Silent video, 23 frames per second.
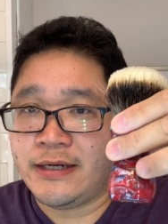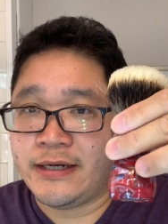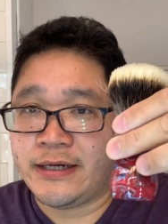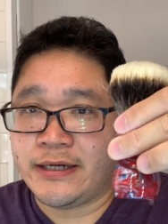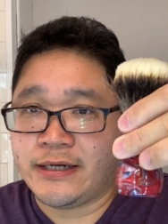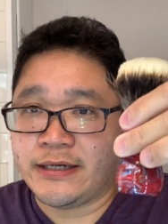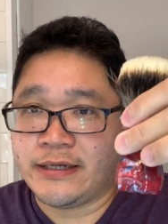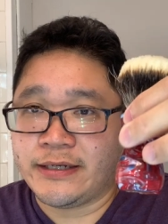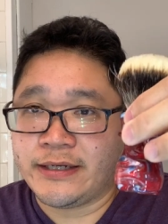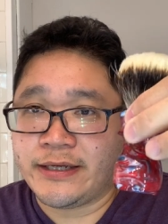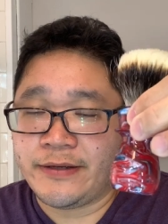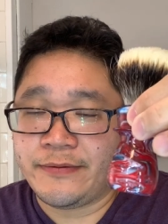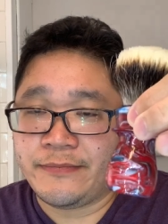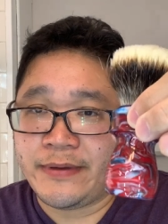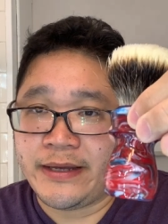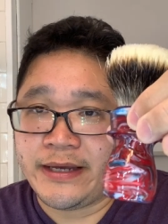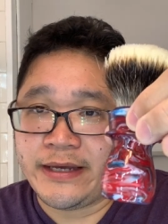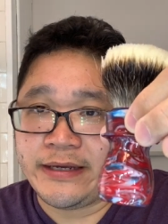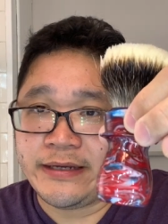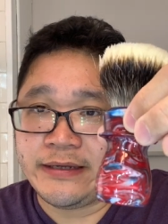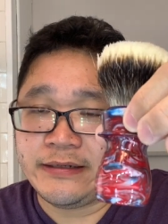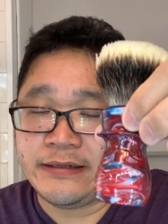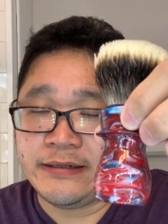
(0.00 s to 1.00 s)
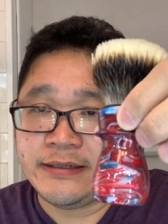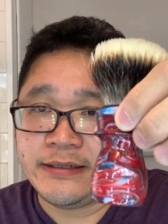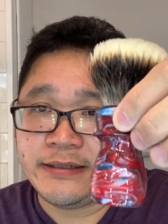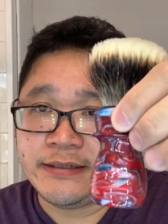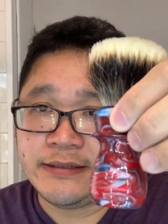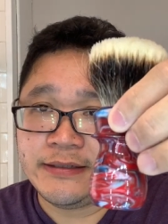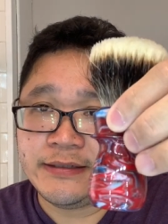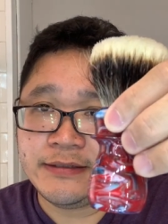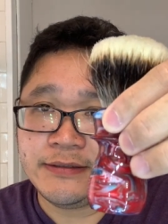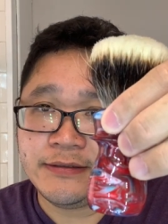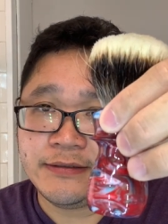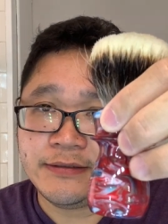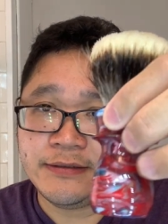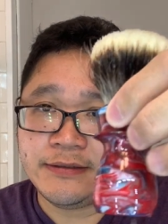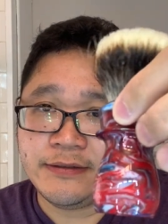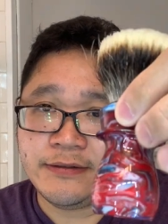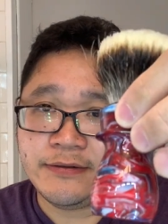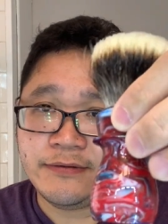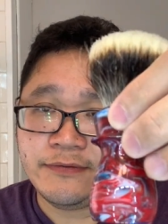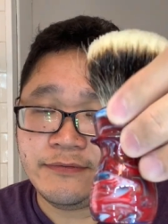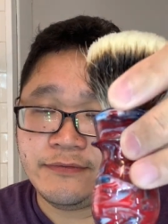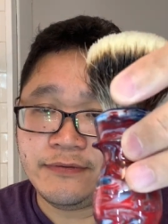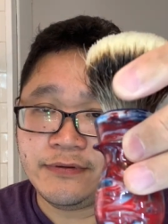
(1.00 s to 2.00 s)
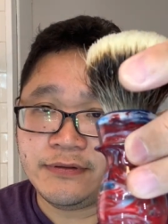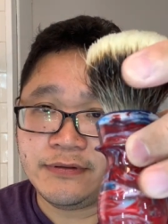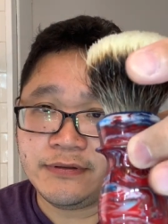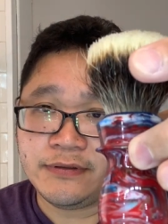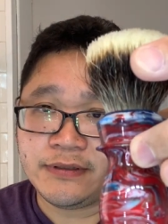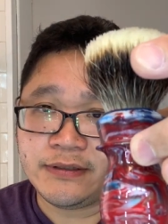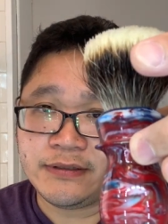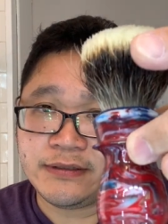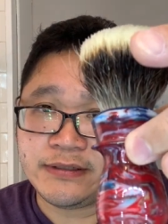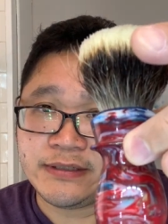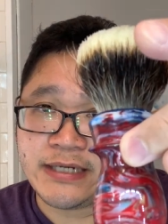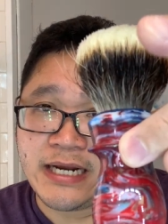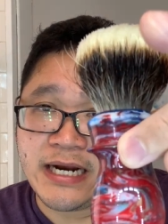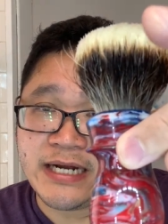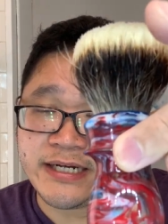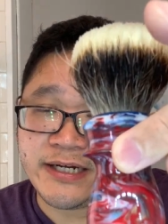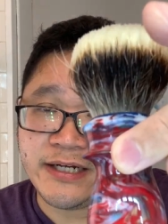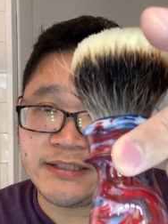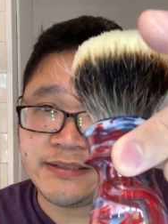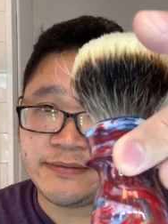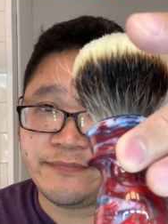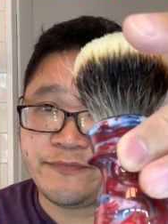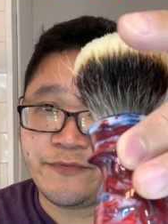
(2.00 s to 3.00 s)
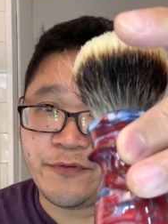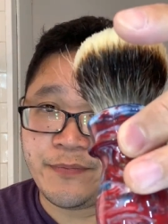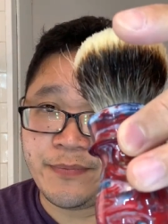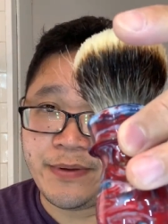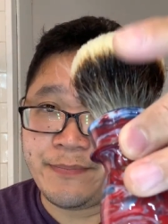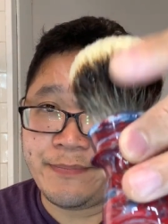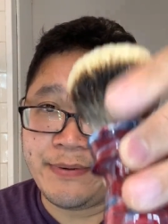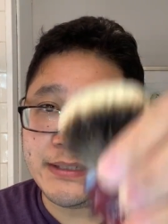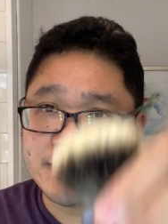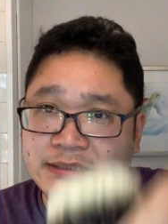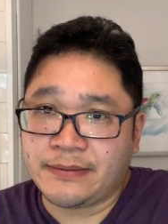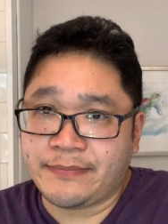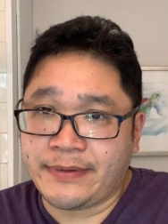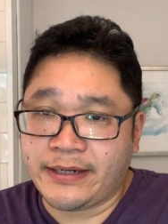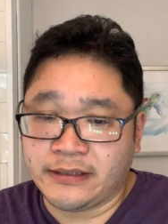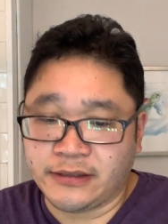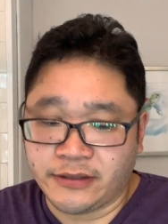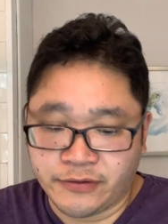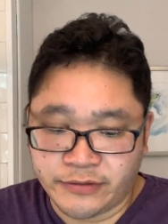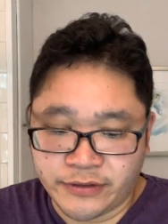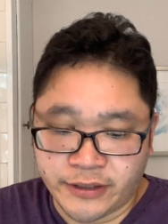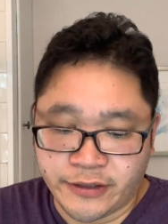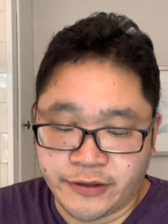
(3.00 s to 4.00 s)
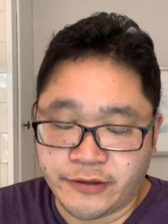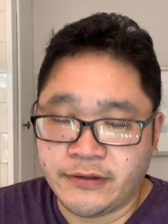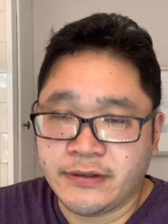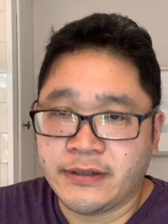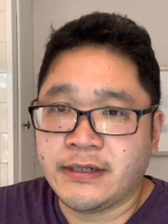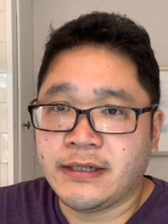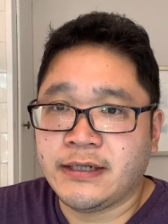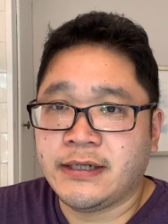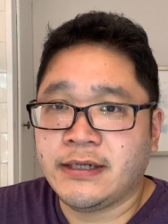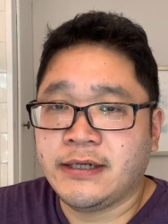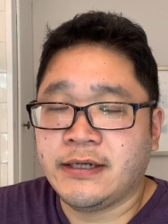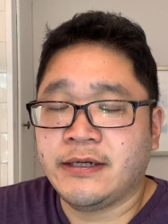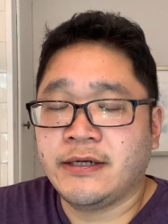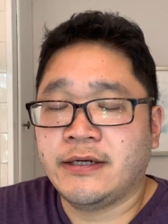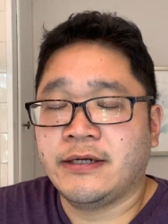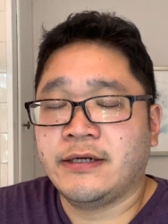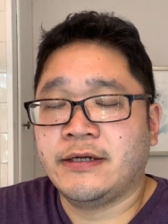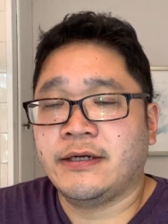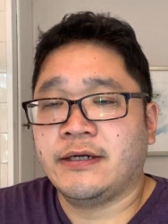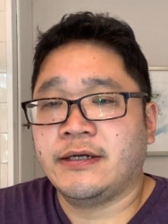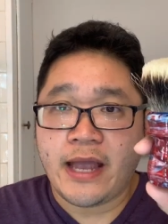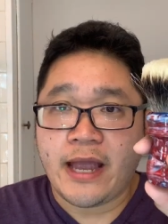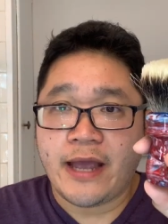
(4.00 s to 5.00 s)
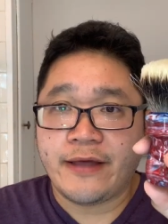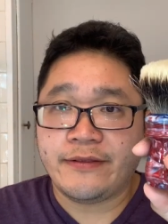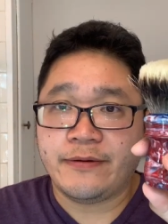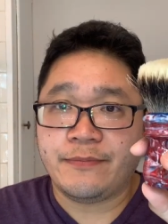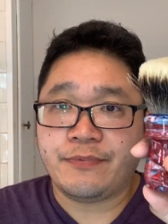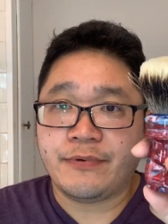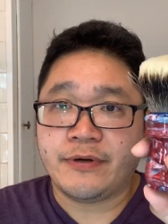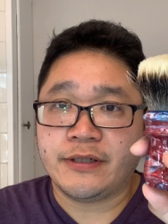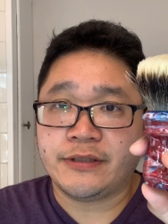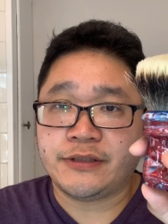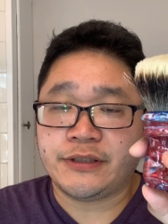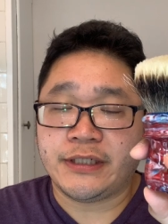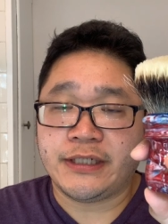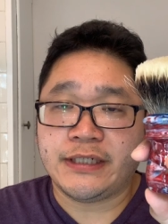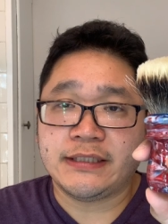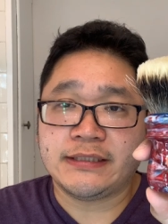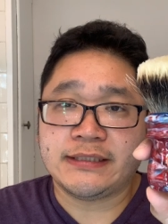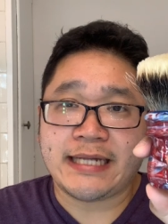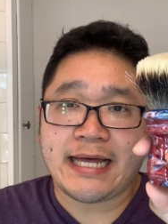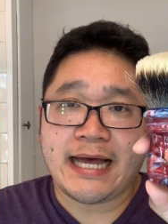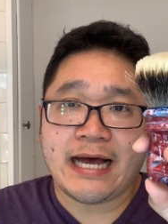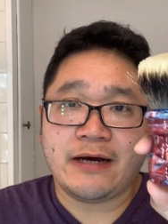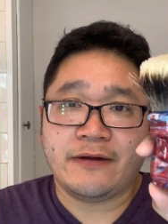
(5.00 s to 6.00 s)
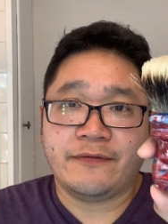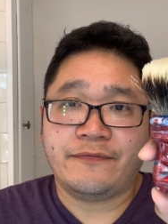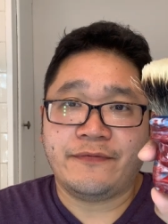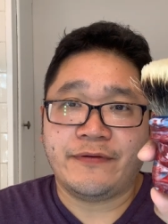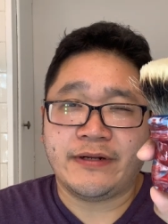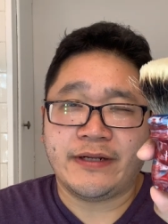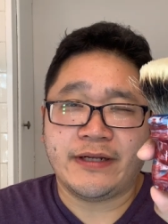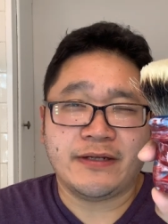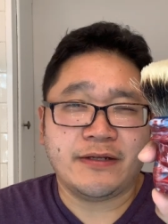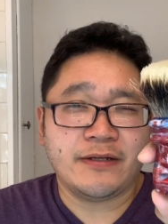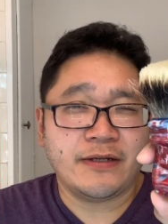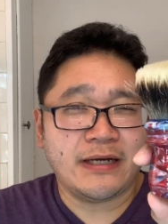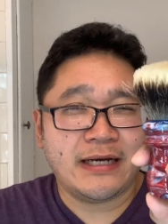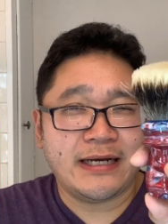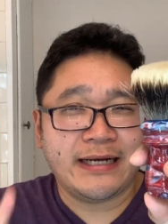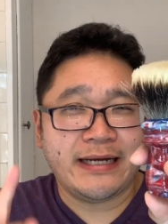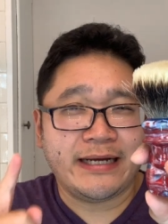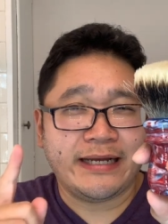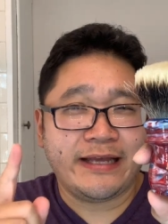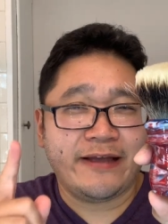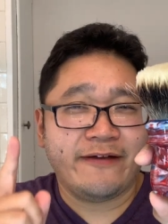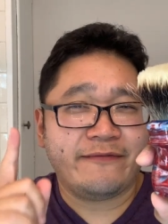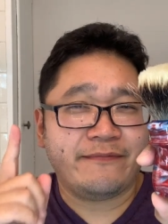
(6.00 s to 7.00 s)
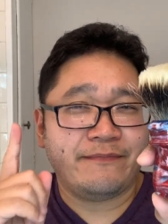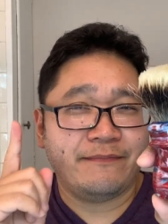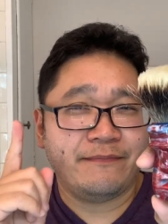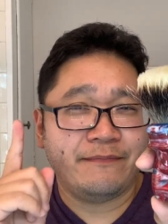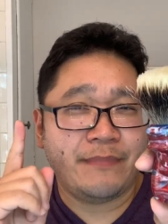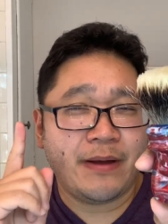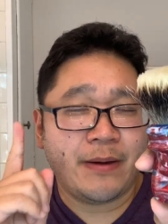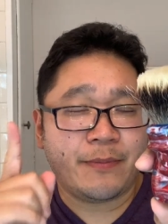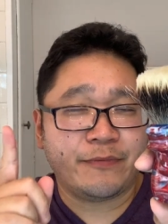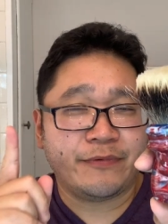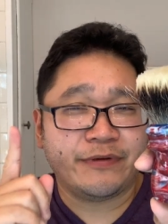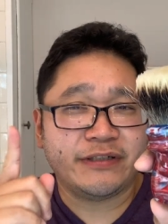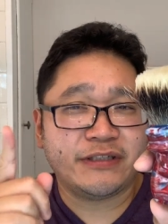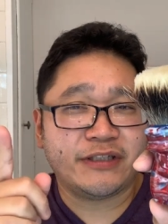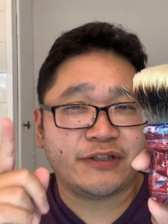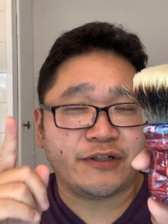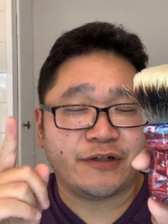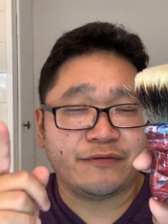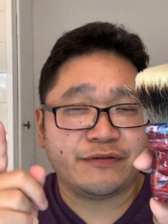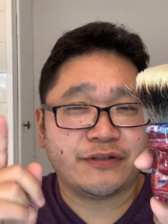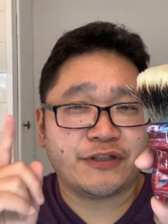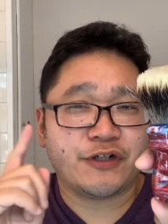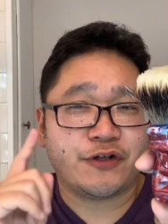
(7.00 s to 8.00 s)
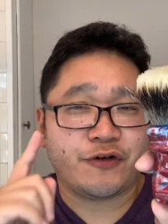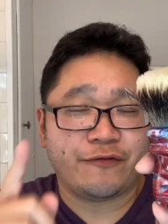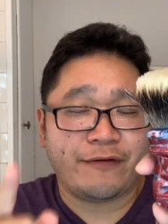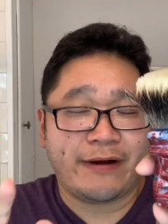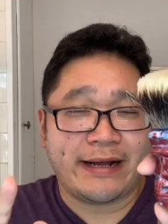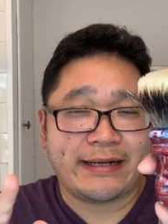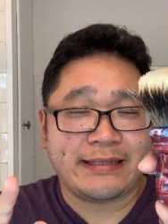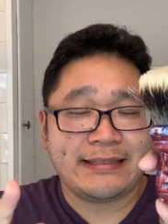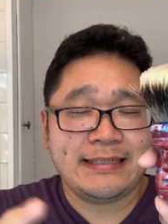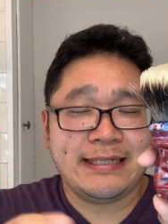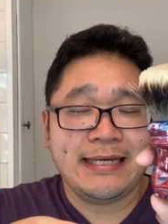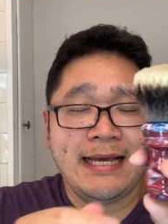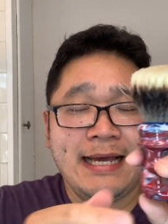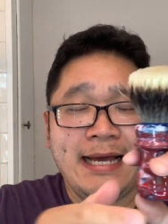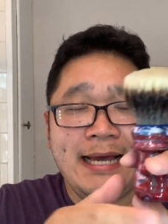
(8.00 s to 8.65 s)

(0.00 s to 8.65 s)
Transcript: uh, he made kind of custom for me based on my logo. And the brush is outfitted, uh, if memory serves correct,